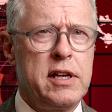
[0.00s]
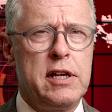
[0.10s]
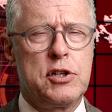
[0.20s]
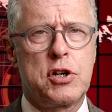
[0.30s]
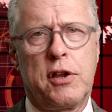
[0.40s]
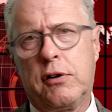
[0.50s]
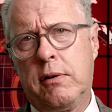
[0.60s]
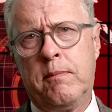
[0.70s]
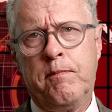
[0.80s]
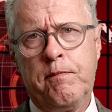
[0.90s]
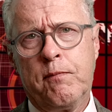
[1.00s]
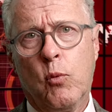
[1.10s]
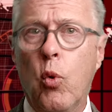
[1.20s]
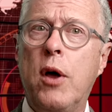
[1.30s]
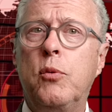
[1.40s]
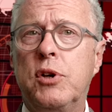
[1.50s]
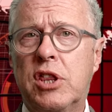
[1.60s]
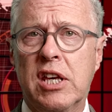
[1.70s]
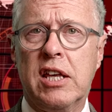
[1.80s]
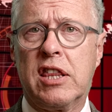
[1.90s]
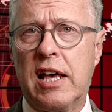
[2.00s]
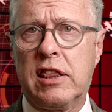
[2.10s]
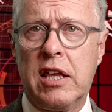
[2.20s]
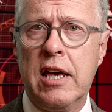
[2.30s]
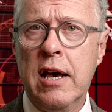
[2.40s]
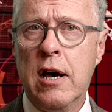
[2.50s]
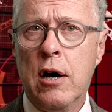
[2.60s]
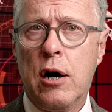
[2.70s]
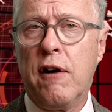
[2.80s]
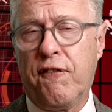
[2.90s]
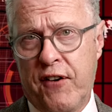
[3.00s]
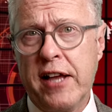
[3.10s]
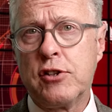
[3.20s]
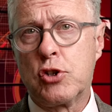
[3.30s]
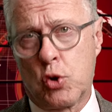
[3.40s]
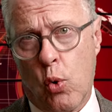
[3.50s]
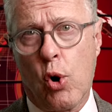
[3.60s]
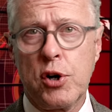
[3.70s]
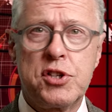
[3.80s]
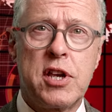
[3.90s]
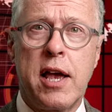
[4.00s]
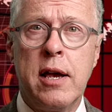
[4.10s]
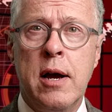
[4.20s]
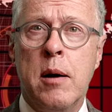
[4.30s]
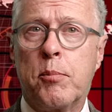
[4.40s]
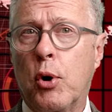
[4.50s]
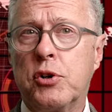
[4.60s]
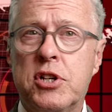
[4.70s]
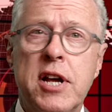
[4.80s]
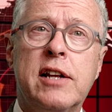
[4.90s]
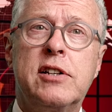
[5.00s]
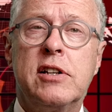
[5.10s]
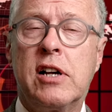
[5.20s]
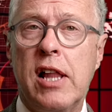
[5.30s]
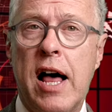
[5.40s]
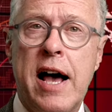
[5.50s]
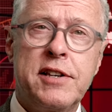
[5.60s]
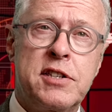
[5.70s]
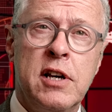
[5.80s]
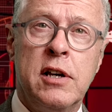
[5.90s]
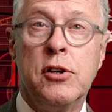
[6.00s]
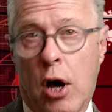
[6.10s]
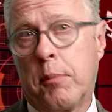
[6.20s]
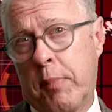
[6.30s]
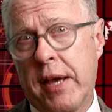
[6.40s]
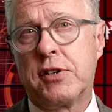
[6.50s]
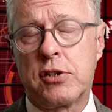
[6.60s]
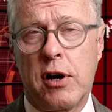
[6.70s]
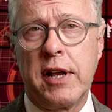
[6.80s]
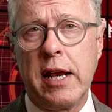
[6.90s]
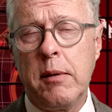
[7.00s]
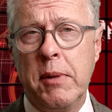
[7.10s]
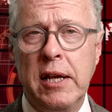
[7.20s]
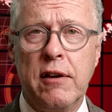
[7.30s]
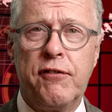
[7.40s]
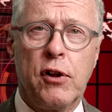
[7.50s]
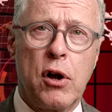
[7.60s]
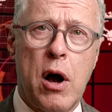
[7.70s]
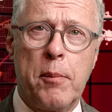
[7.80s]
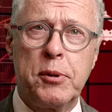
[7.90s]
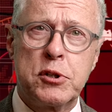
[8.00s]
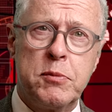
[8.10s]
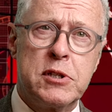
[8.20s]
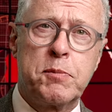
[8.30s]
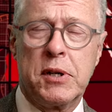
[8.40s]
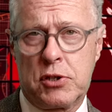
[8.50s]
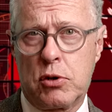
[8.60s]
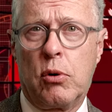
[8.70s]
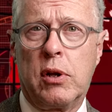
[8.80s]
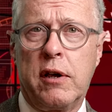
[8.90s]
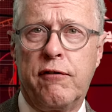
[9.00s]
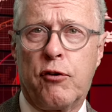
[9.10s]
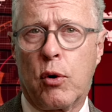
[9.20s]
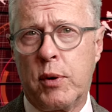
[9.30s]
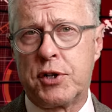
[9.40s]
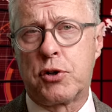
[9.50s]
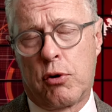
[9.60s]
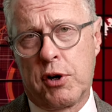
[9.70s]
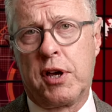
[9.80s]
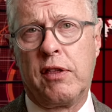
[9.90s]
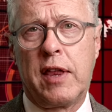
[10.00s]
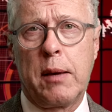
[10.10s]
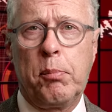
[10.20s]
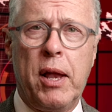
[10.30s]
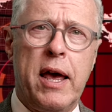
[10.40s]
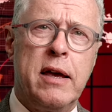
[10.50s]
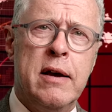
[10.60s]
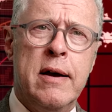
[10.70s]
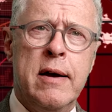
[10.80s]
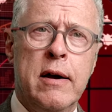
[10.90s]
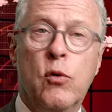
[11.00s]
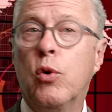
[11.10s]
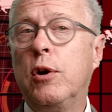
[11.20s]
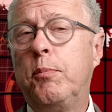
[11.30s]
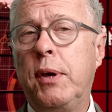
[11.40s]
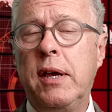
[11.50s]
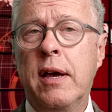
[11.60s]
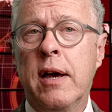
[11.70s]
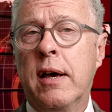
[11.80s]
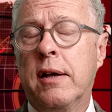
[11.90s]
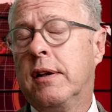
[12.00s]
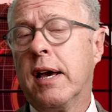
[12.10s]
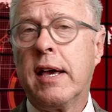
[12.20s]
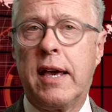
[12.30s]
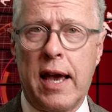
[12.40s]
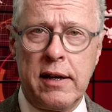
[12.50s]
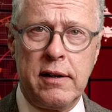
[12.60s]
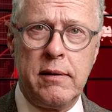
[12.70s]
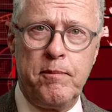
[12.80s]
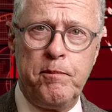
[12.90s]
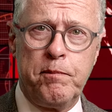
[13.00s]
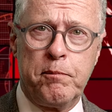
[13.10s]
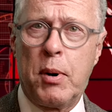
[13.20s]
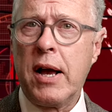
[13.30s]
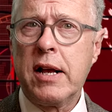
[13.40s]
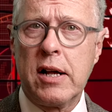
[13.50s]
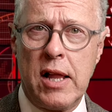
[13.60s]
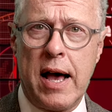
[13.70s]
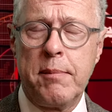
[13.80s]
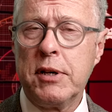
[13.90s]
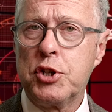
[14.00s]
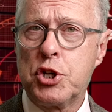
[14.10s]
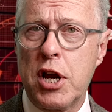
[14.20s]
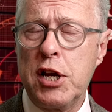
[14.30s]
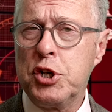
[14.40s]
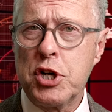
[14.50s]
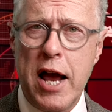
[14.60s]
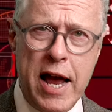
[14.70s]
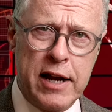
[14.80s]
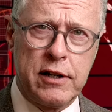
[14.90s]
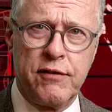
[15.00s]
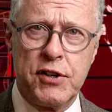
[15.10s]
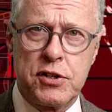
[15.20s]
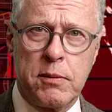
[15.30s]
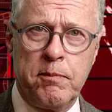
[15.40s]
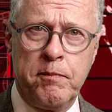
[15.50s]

each other? One would think that the offense towards a protected class, not based on any meaningful accomplishments but solely for which organ they play, would be negated by climate change activism.